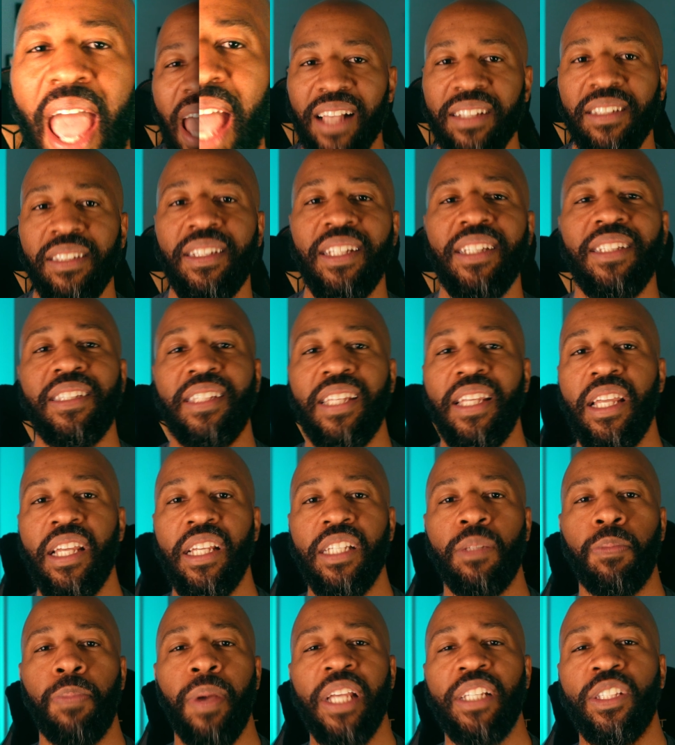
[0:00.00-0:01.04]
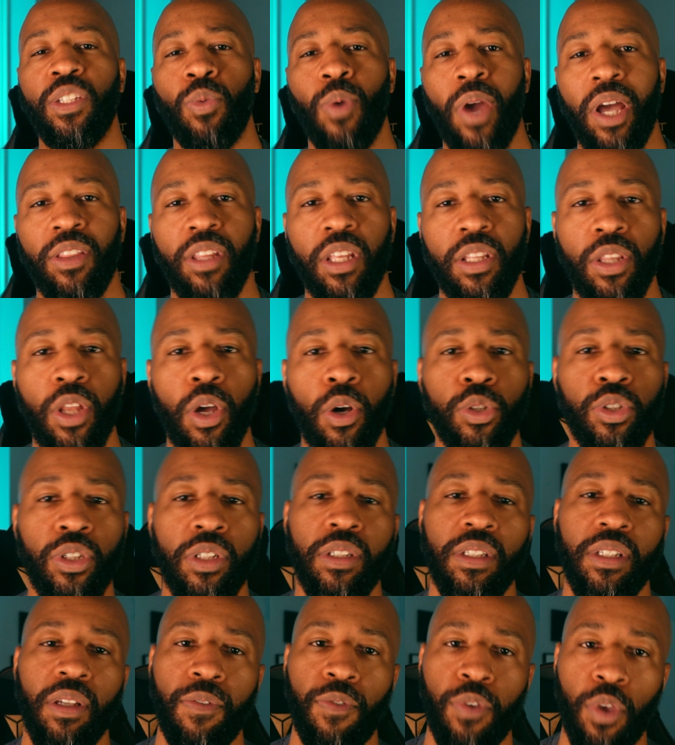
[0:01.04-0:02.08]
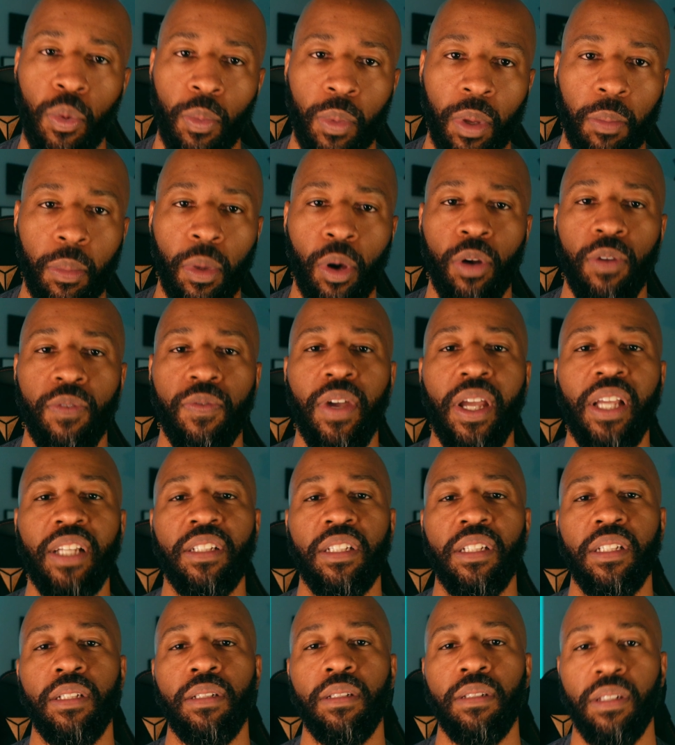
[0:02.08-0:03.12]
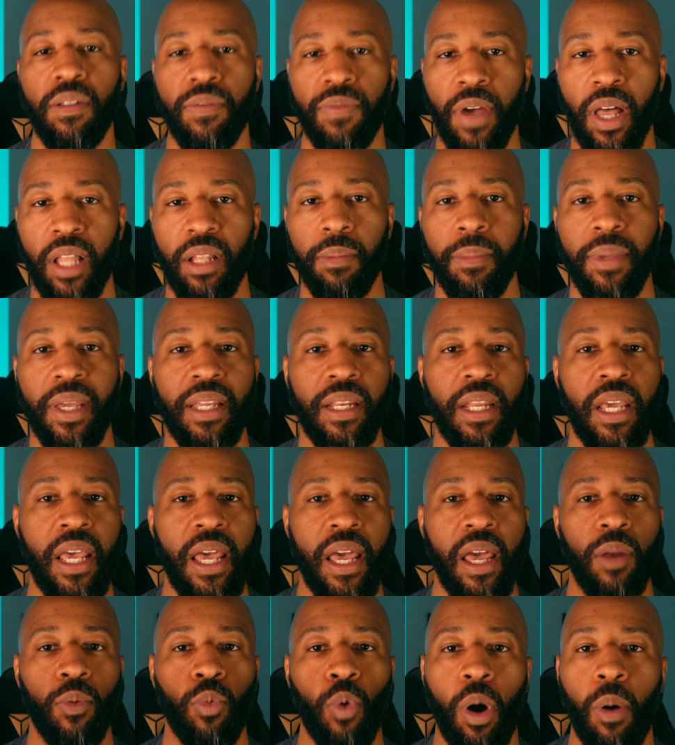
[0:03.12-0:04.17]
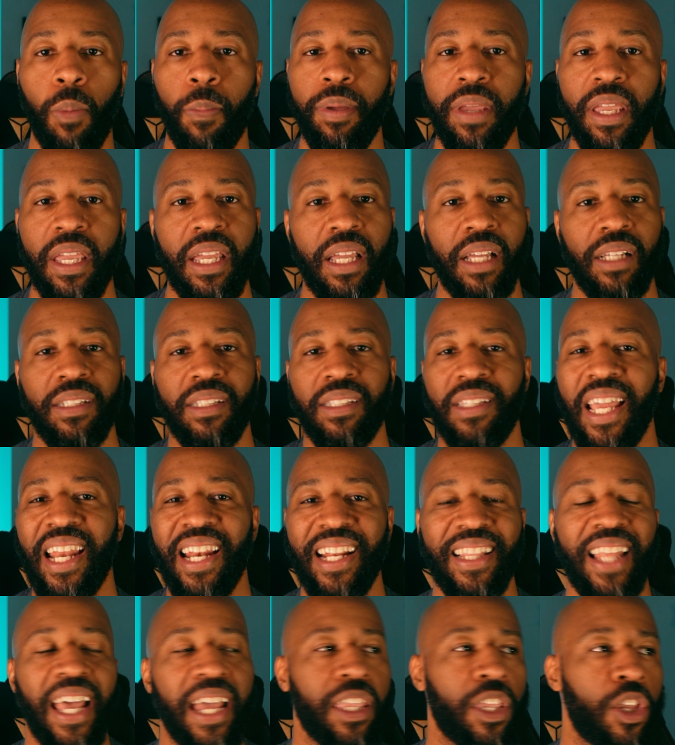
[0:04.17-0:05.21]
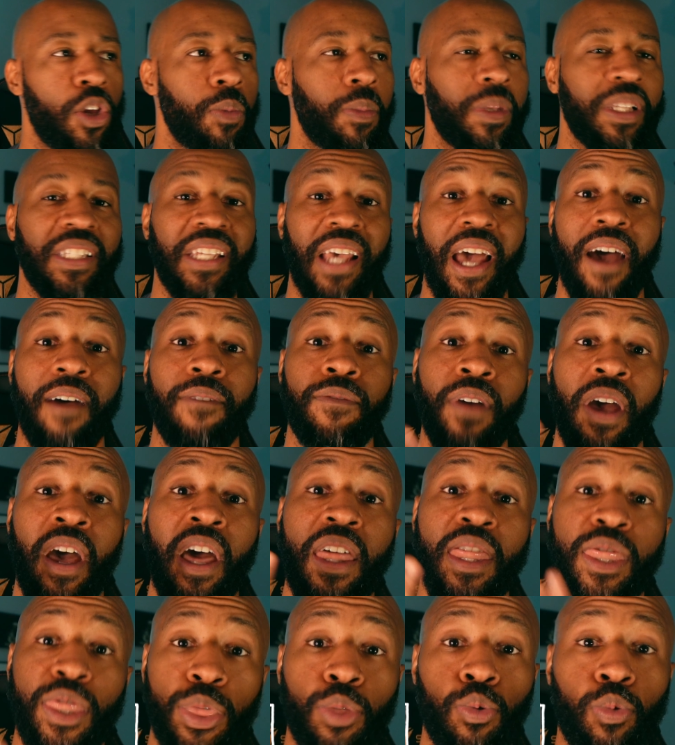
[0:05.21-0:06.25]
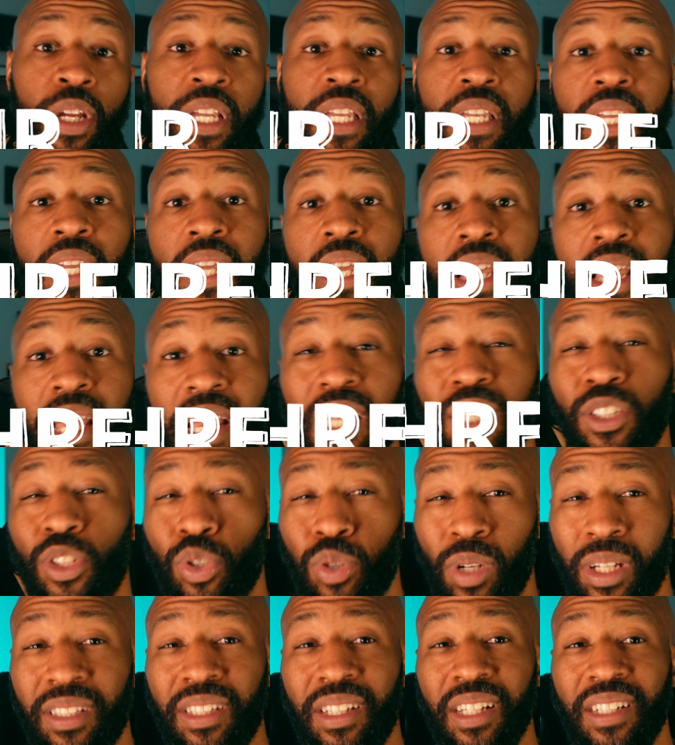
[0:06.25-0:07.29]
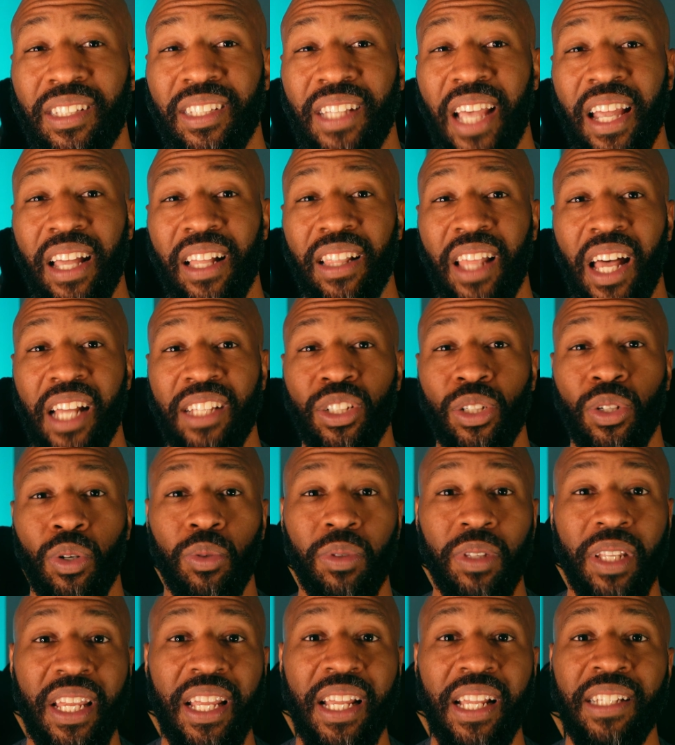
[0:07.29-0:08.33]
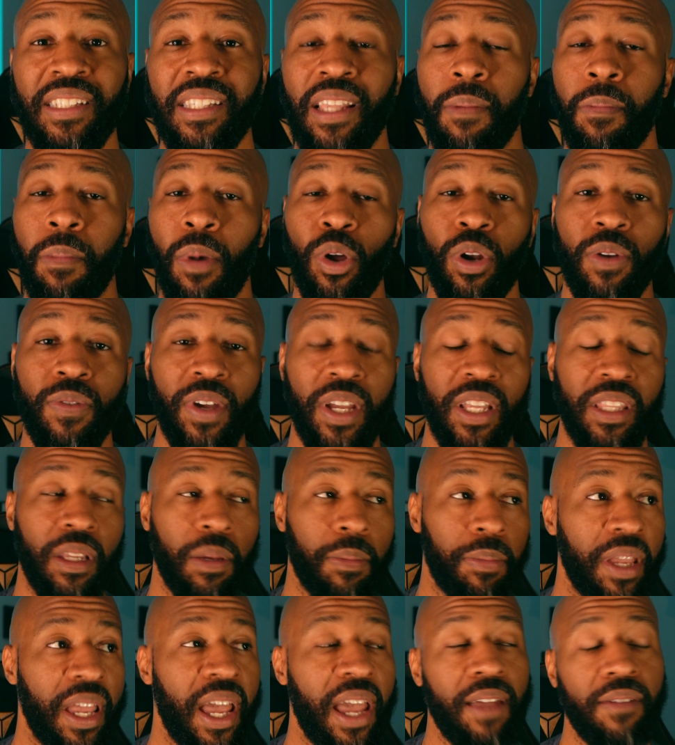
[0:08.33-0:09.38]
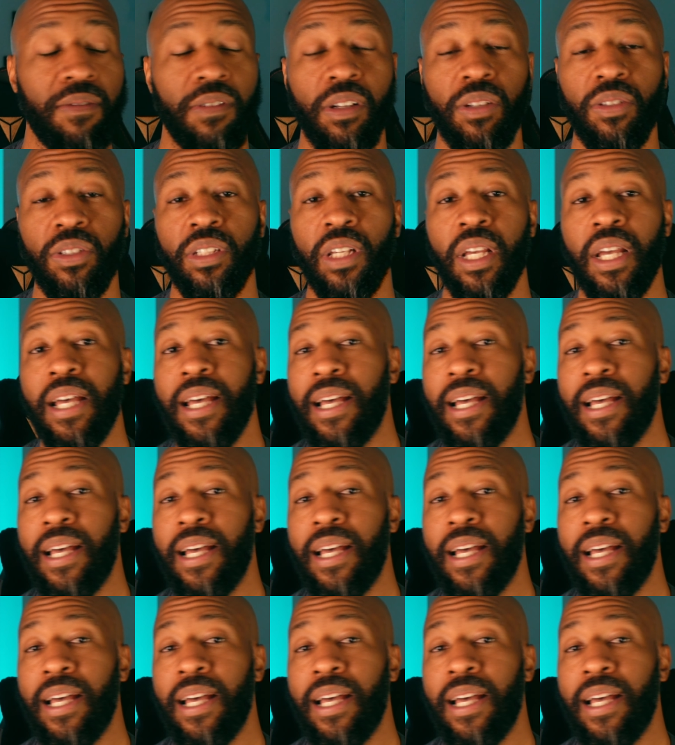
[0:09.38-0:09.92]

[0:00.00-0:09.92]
SDT is based around the notions of human motivation, development, and well-being, stating that humans have three intrinsic psychological needs that motivate their behaviors,